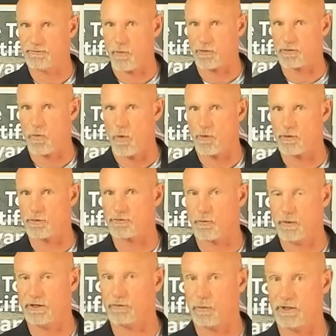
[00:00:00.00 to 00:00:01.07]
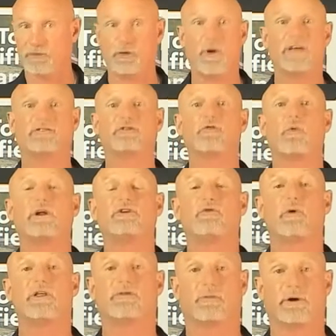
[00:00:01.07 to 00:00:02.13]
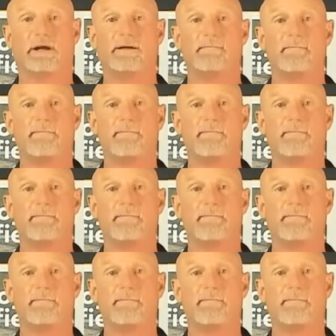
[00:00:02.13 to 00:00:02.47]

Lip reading: fourth quarter 2022 as of 2023,